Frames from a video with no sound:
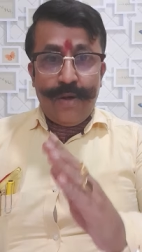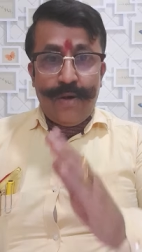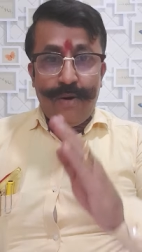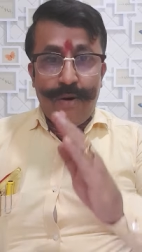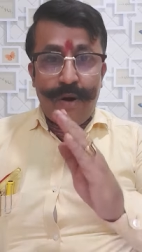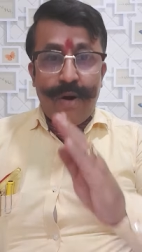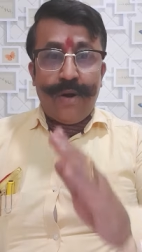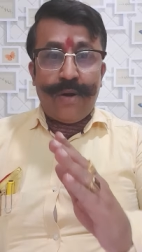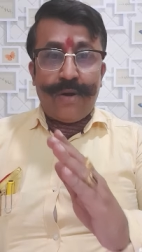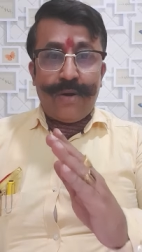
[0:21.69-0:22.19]

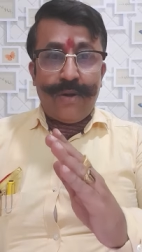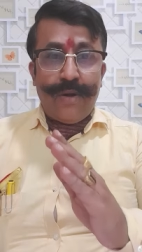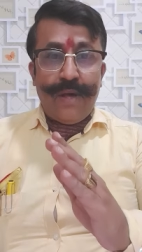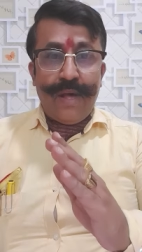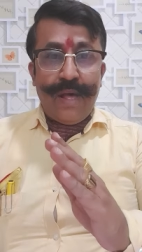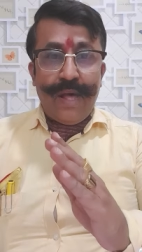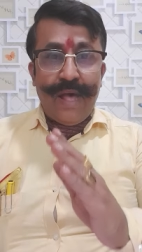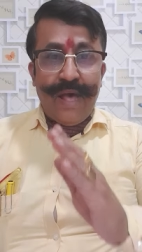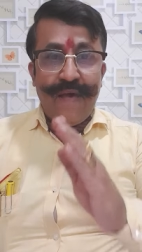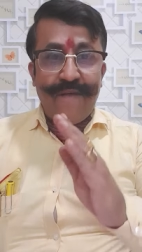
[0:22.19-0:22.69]
or
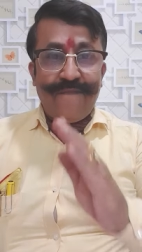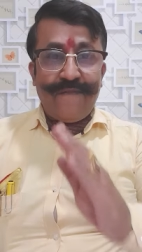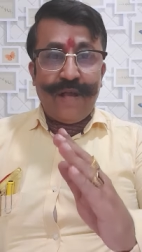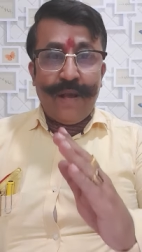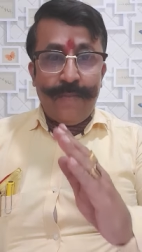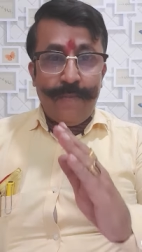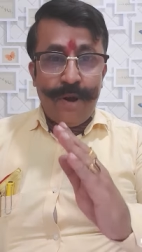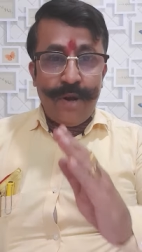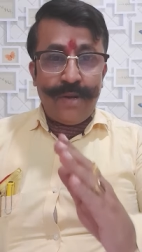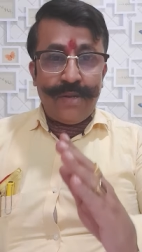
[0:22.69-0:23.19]
have
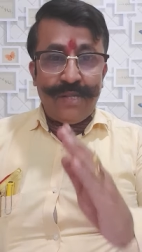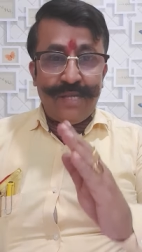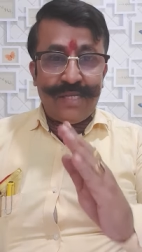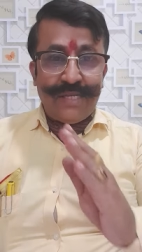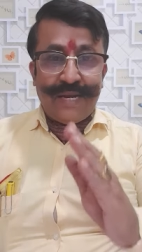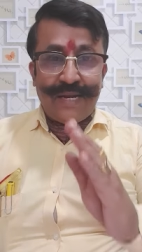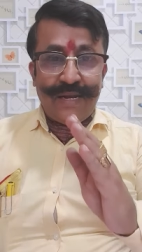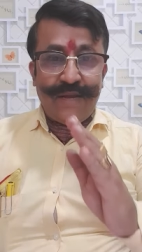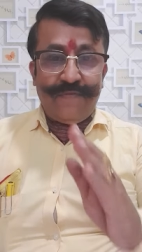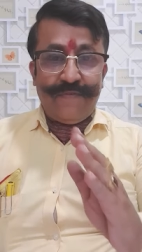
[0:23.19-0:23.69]
come on to the
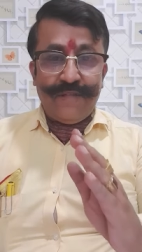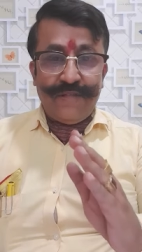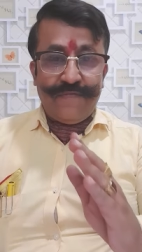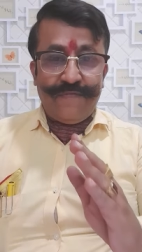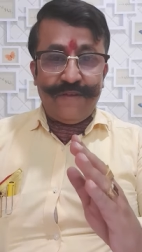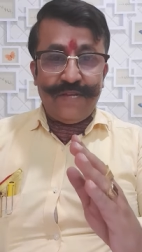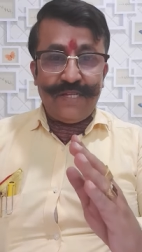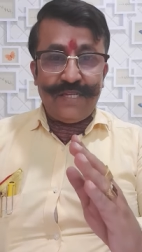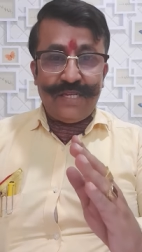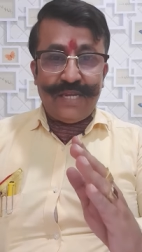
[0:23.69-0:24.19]
channel for the
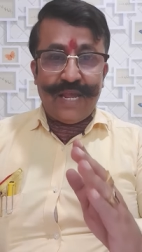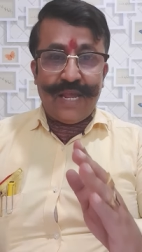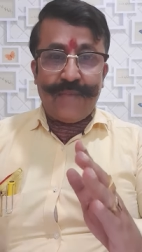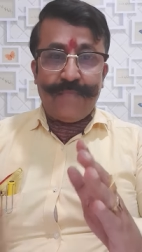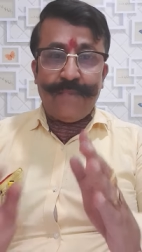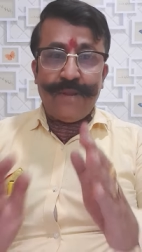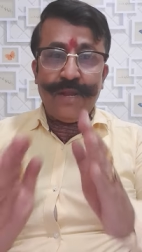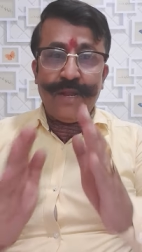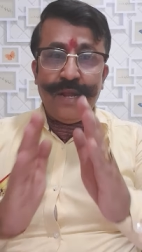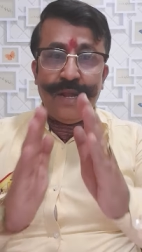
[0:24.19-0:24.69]
first
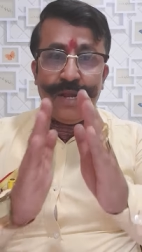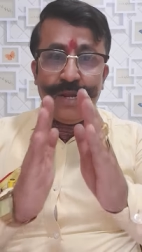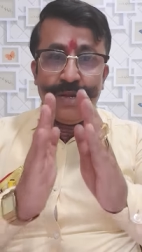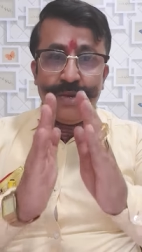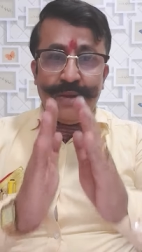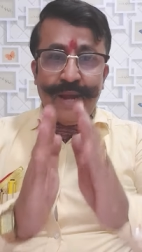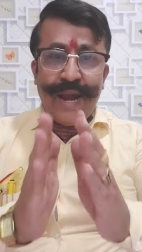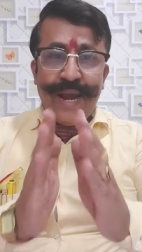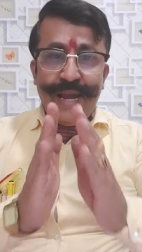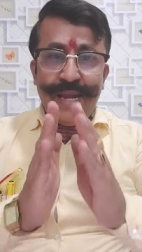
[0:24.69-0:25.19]
time to
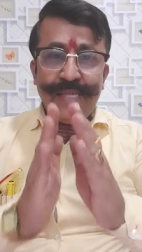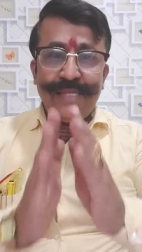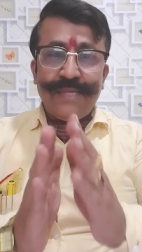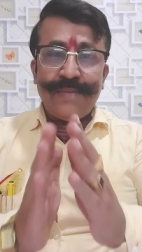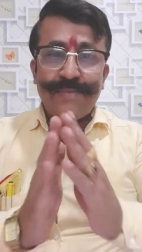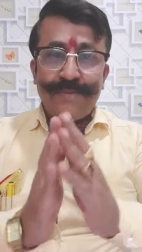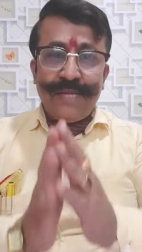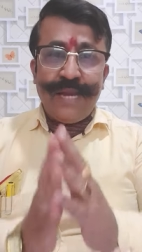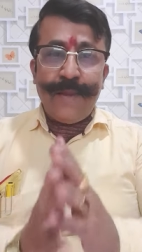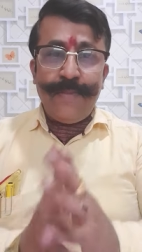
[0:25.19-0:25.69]
kindly
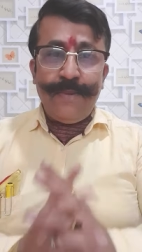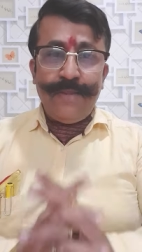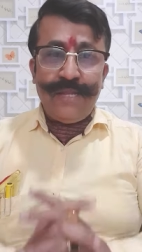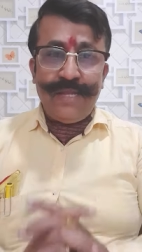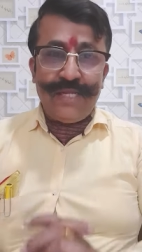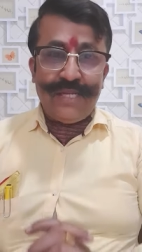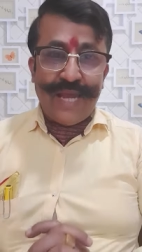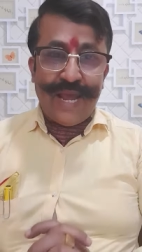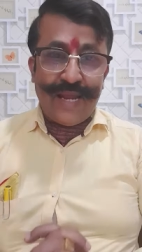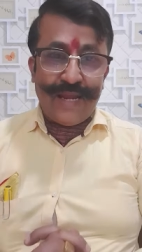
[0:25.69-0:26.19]
subscribe to
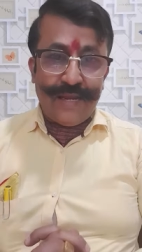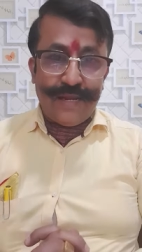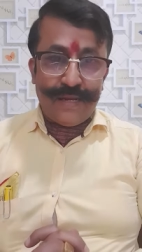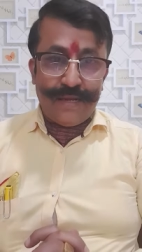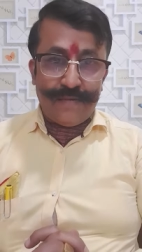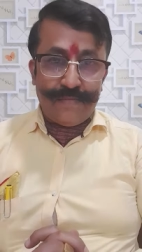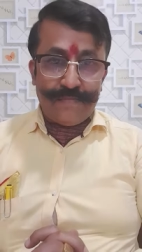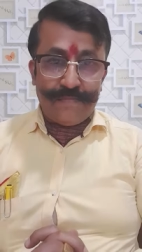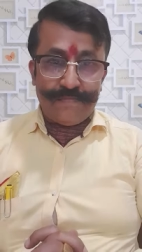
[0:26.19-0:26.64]
the channel.